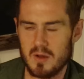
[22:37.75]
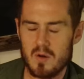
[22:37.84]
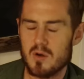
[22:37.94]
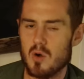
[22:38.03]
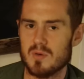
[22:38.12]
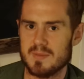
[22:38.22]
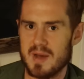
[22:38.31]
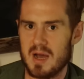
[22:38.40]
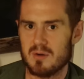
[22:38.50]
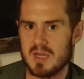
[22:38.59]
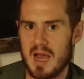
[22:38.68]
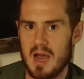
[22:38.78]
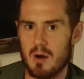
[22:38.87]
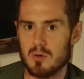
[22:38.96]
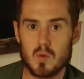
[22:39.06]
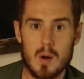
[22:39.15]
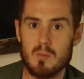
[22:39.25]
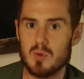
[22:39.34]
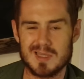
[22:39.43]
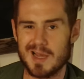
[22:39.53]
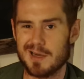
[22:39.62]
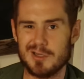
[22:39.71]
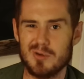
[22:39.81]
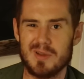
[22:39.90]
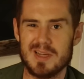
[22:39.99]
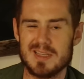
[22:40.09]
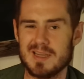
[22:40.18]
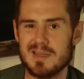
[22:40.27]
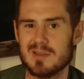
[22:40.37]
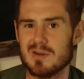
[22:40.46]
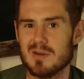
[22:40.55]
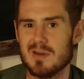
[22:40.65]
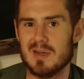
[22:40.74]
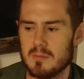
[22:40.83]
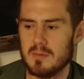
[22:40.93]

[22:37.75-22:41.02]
The article was about how Trump was like Julius Caesar.